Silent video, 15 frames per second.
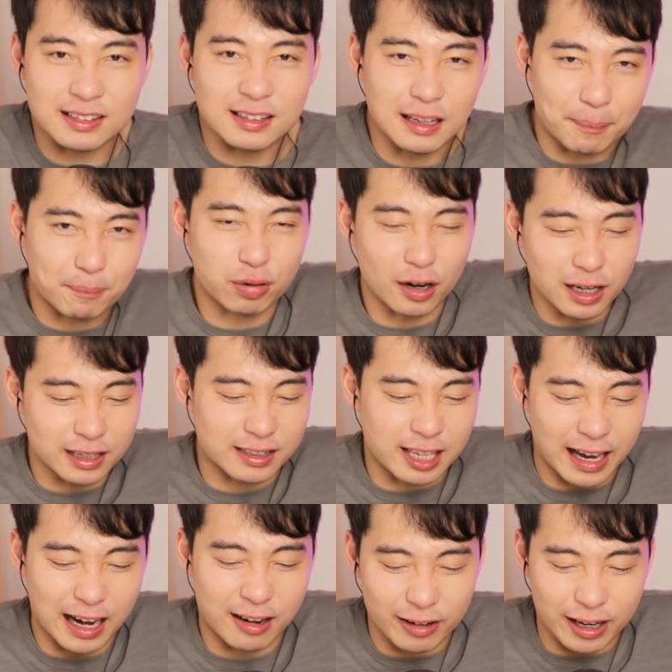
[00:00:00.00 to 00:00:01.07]
the
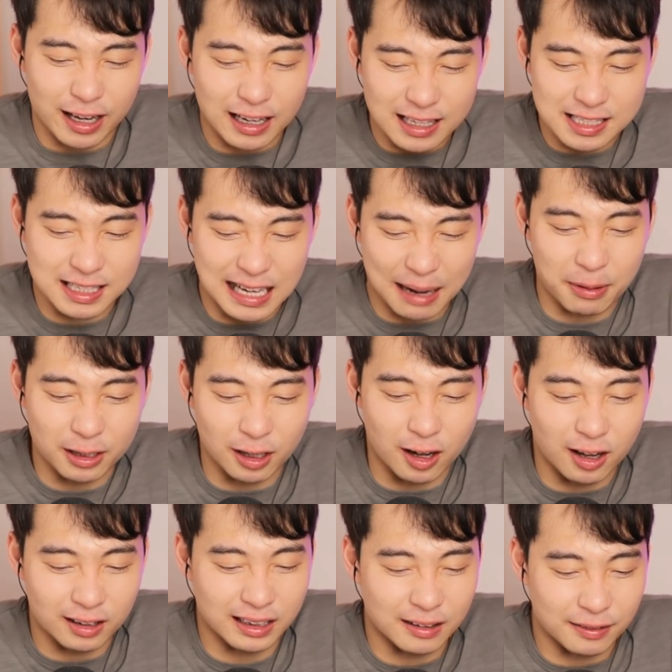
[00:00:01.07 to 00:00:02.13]
proletariat. Let's come on
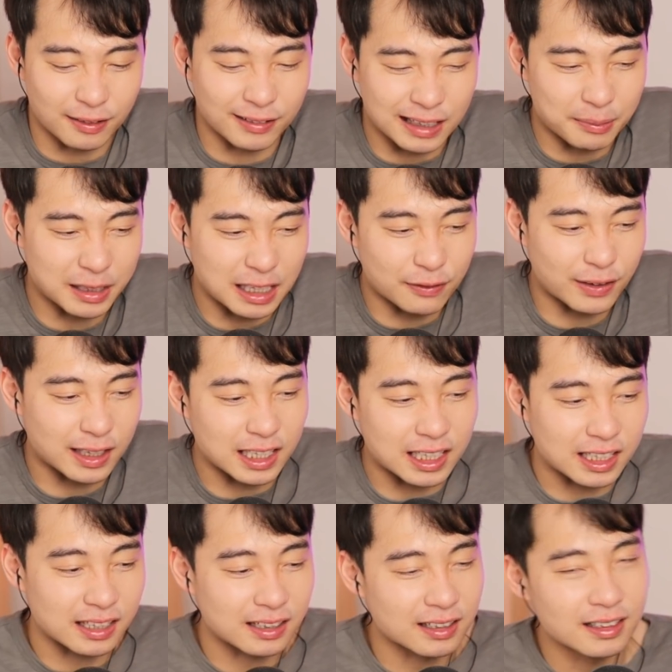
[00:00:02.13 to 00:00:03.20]
all of them
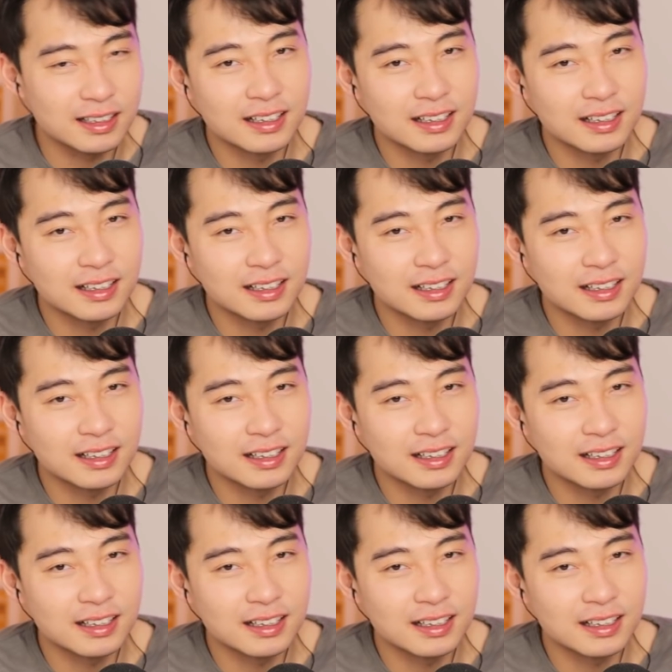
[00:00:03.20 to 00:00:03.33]
evenly.